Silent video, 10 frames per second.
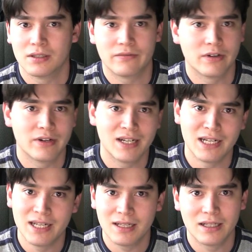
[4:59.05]
It's very
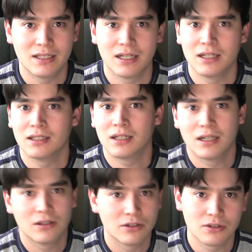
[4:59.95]
neatly done,
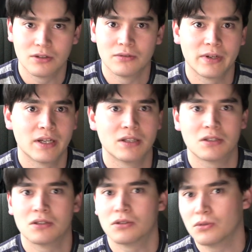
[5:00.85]
colors are
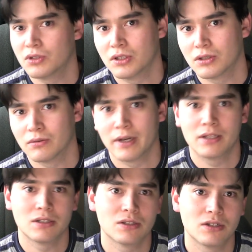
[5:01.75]
arranged, the sushi's
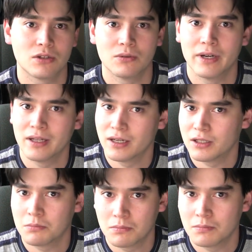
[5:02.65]
arranged in such a way that
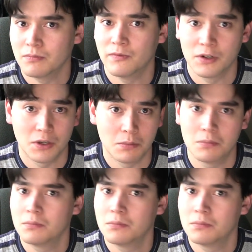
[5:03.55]
it's very